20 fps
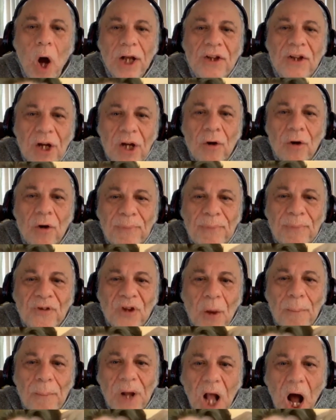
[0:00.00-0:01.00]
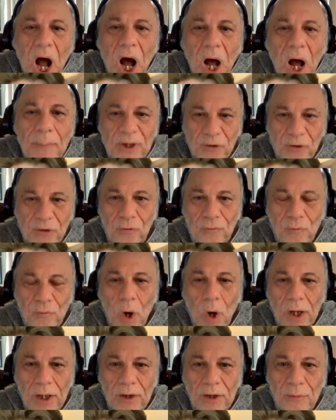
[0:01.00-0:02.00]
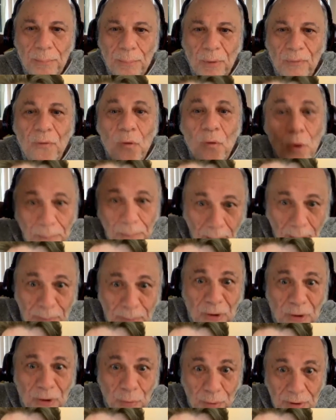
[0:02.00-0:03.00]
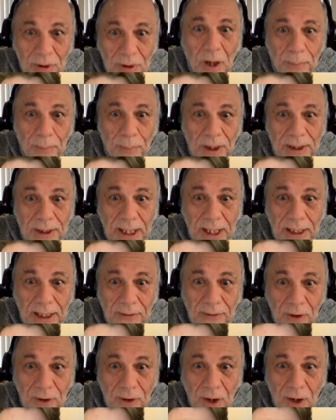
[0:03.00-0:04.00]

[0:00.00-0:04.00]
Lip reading: There are some comics who wanted to perform up until a couple of days ago.